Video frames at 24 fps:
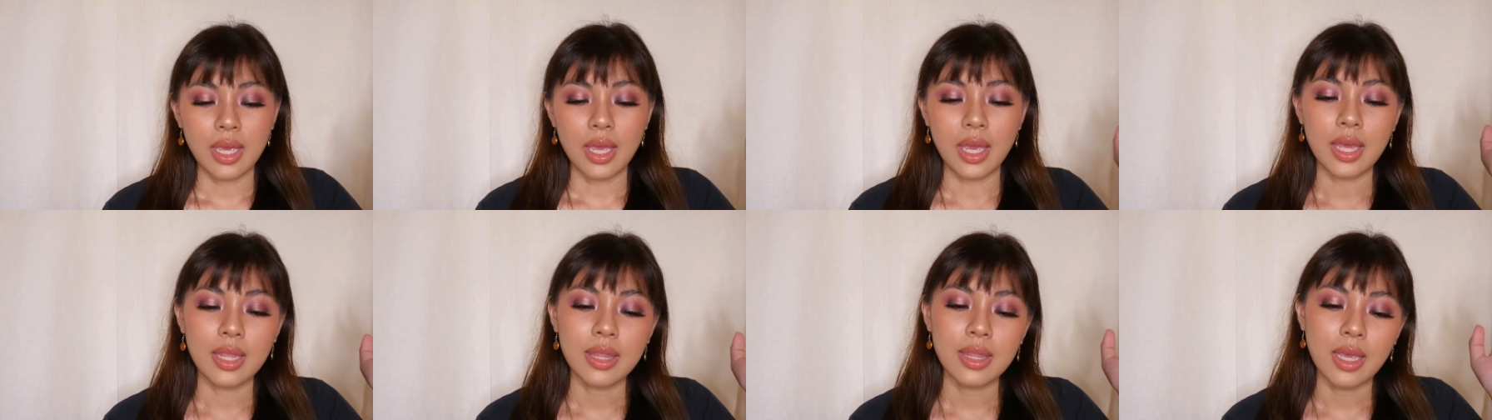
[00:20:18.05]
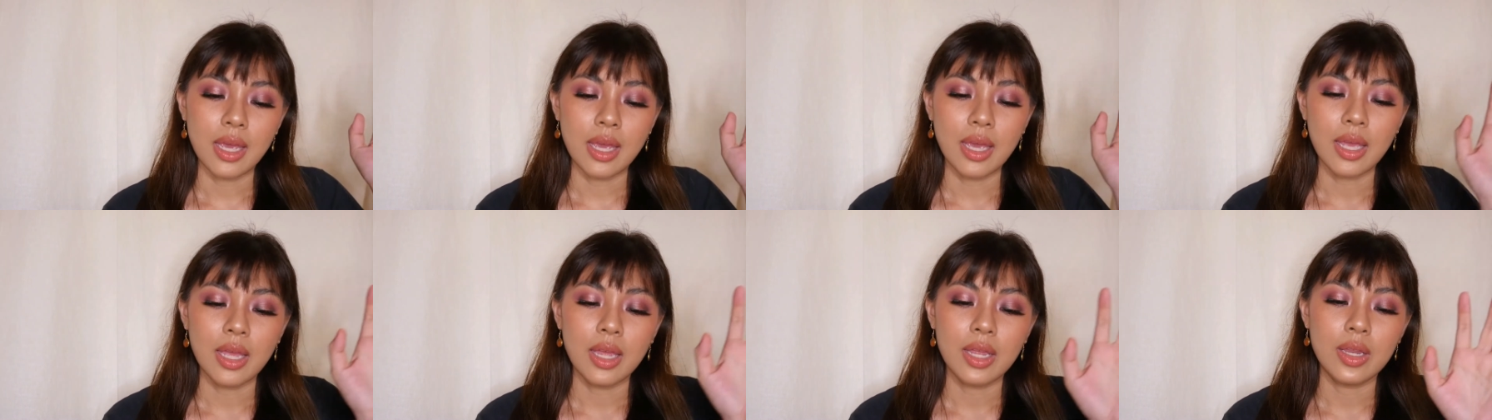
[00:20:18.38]
And
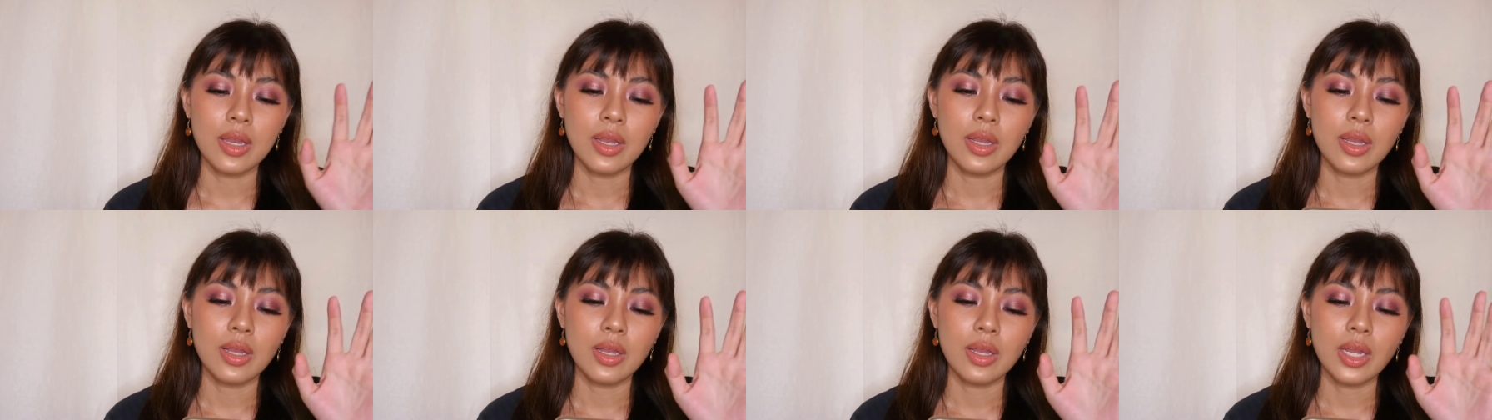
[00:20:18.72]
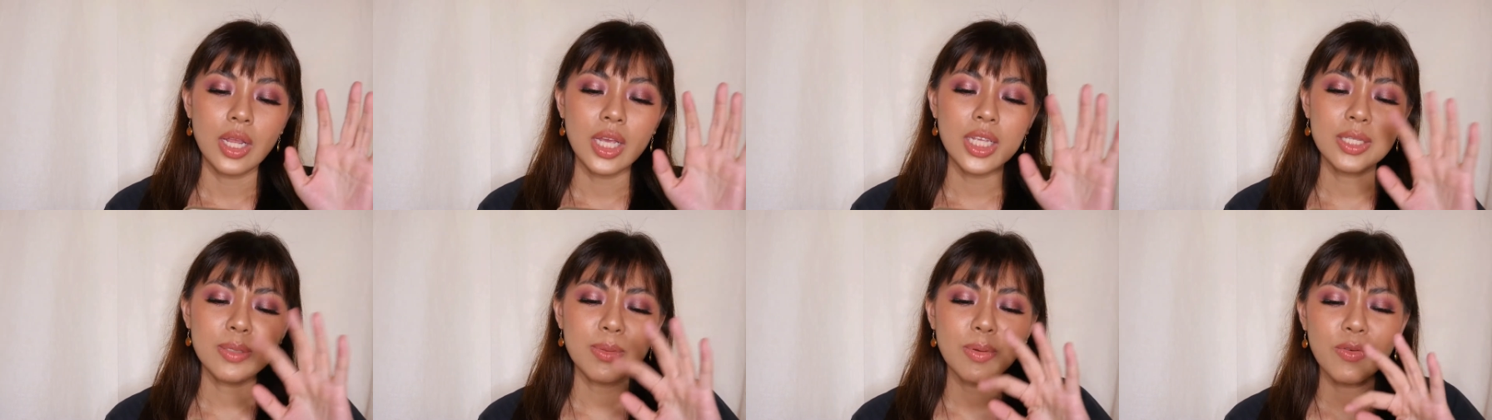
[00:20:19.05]
then,
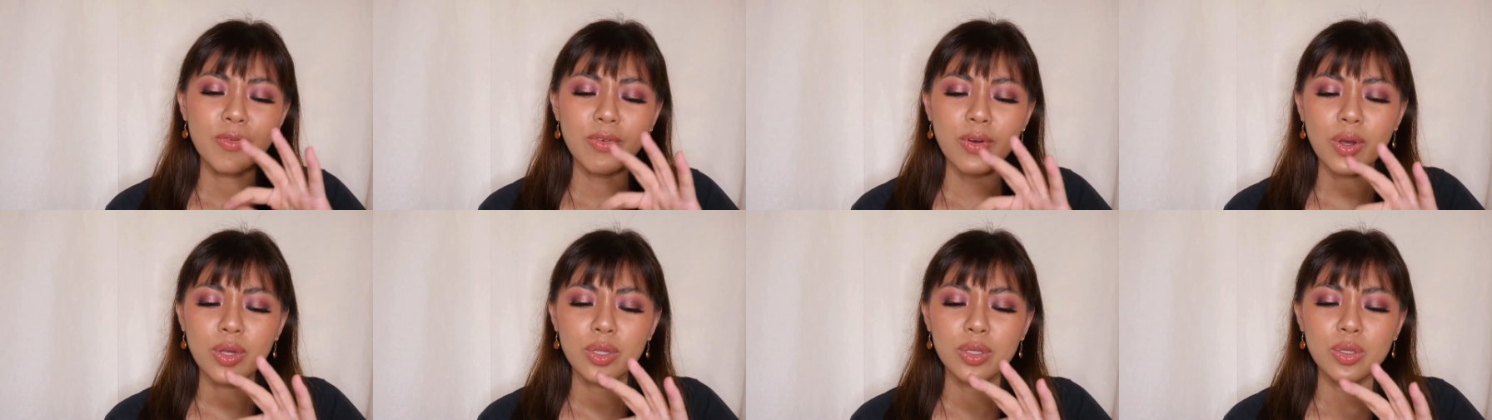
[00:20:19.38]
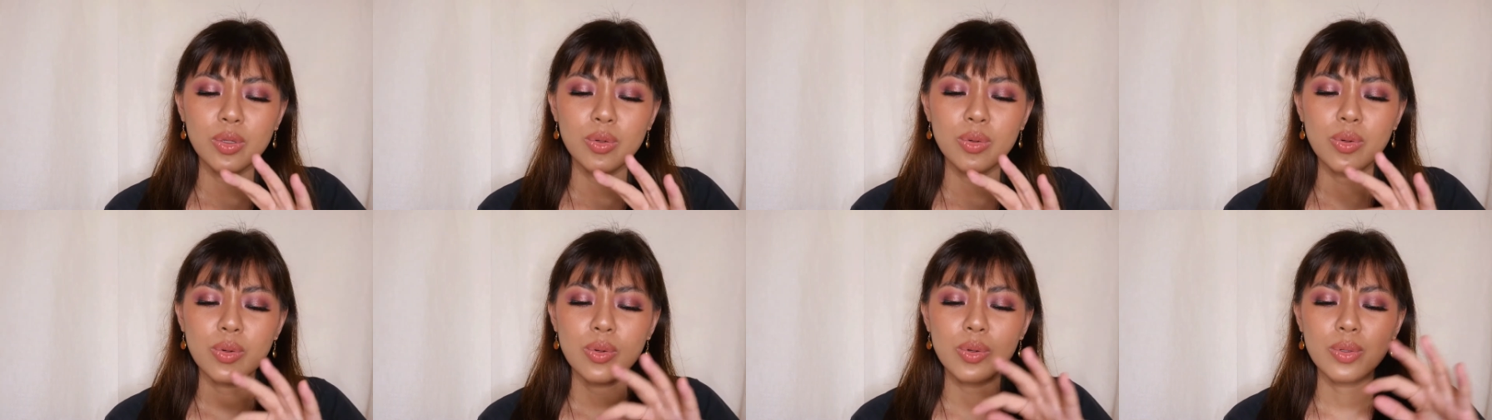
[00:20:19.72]
let's move on
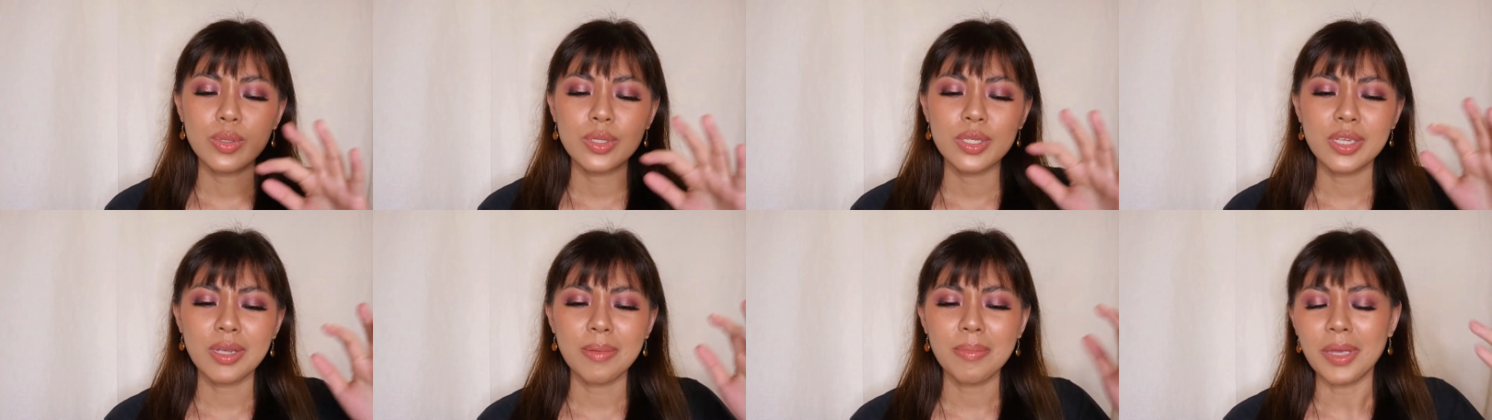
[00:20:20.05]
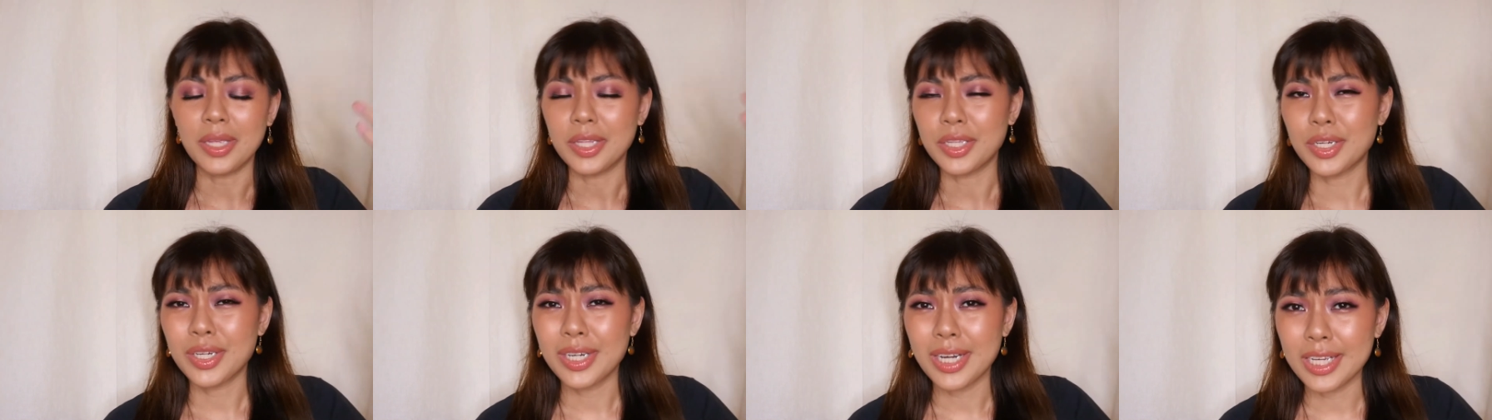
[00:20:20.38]
to some
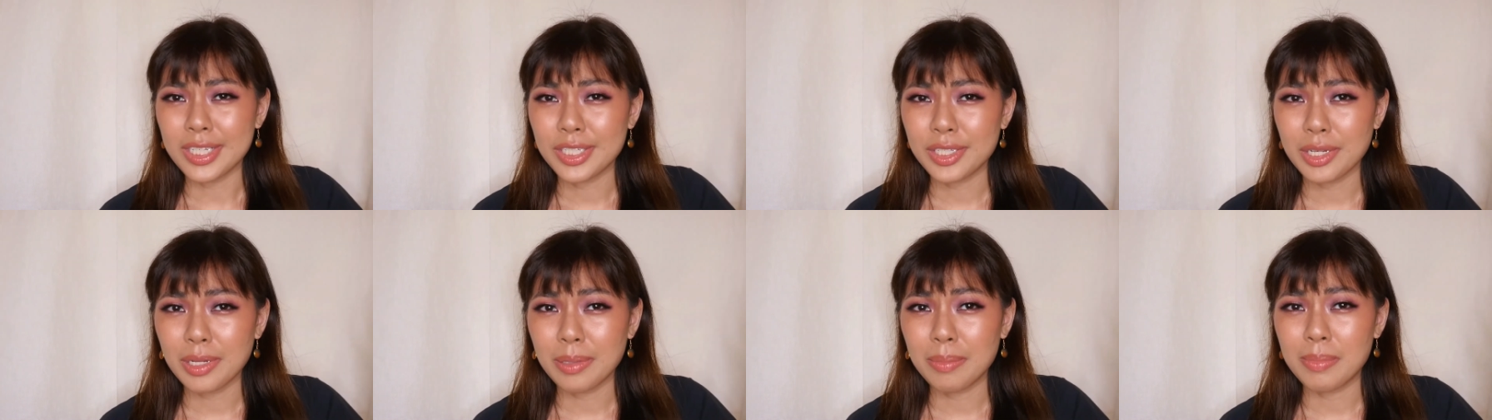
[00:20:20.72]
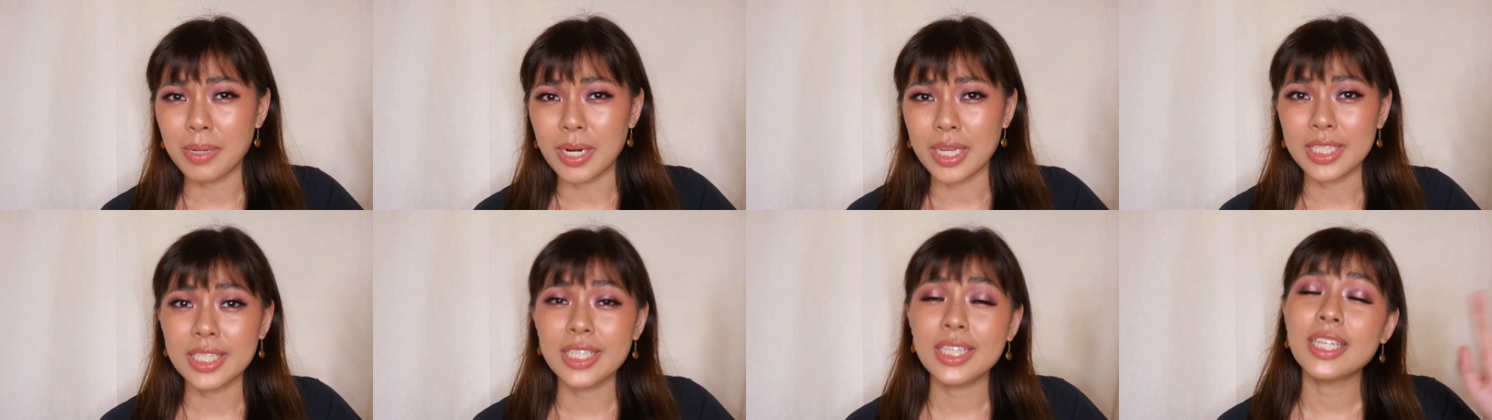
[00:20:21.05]
international brands.